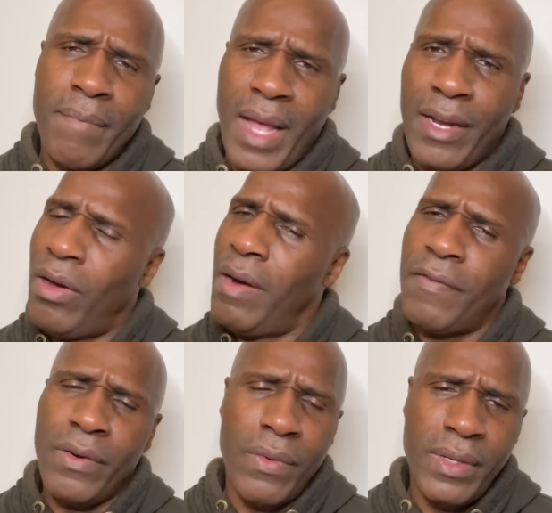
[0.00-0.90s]
I know I'm
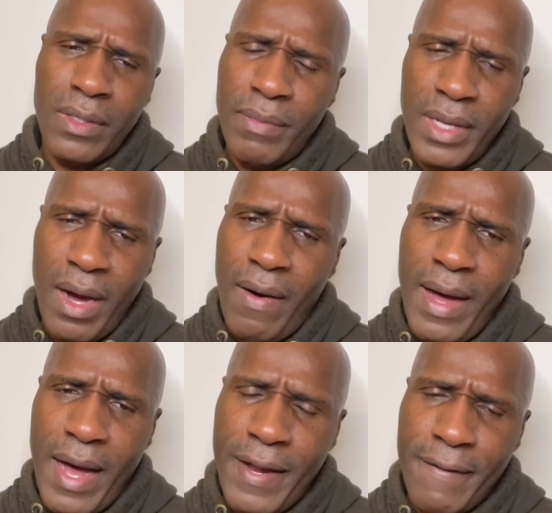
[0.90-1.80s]
finna run some of y'all
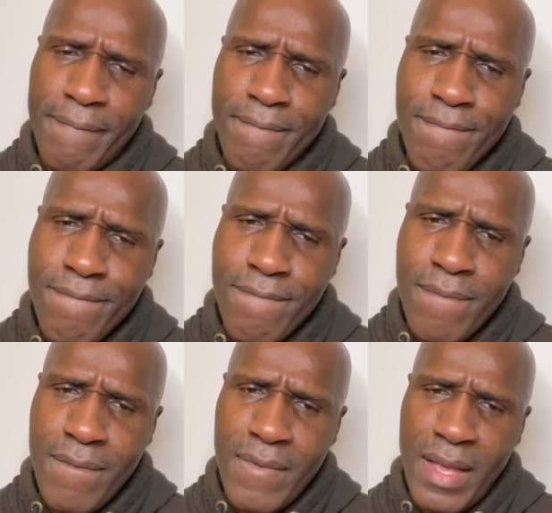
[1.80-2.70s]
hot.
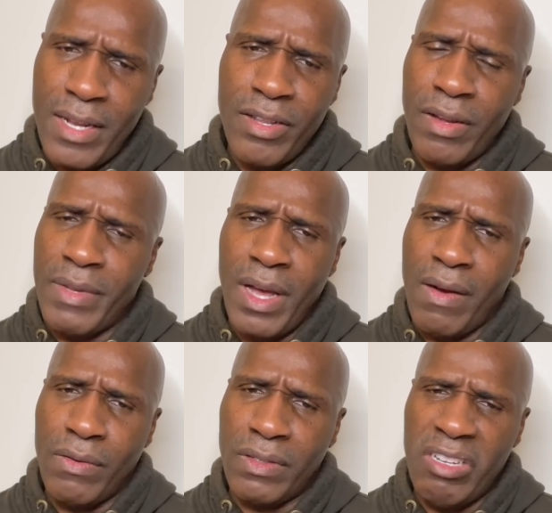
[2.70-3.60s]
And some of y'all
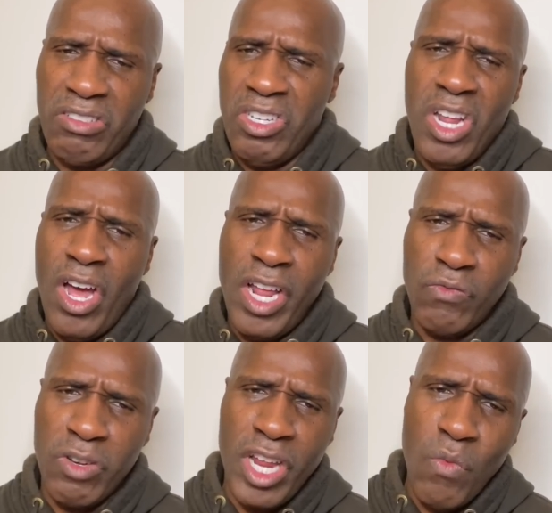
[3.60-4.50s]
gonna say, see there,
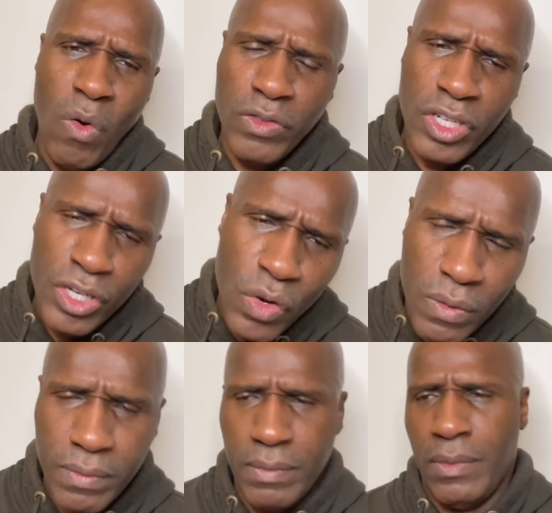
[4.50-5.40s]
that's what they want you to do.
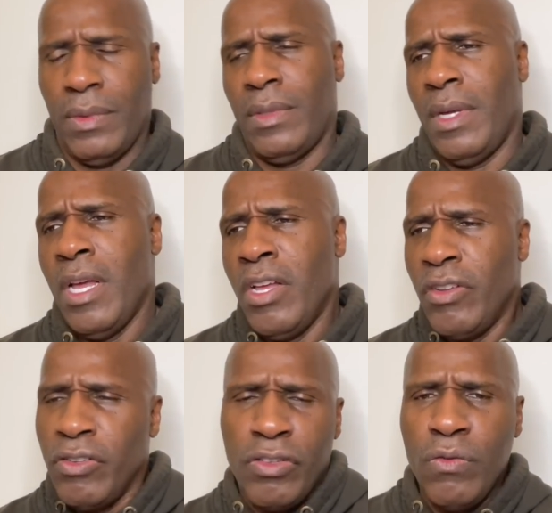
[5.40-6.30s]

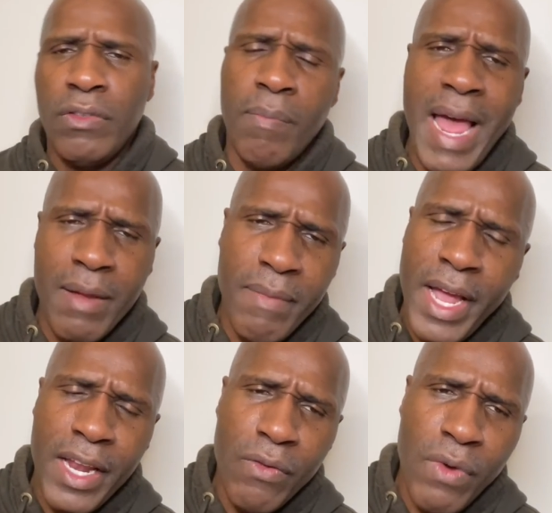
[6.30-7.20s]
To use the black
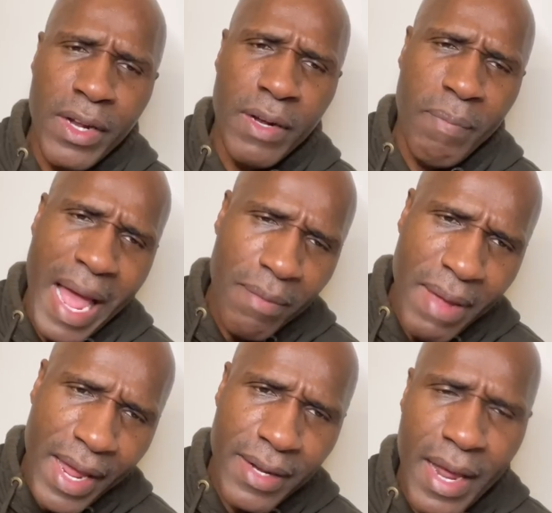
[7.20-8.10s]
man to run the black
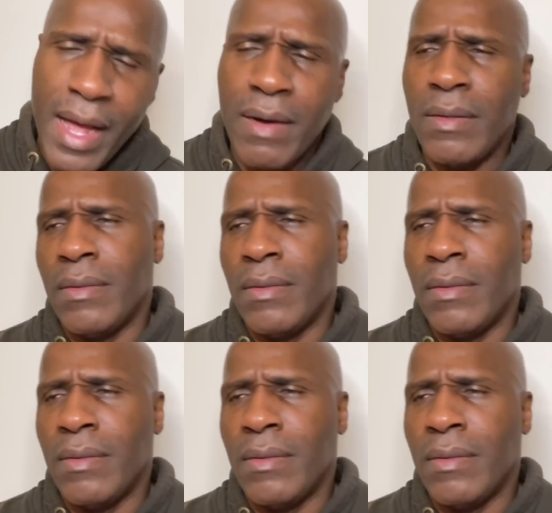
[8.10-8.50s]
man down.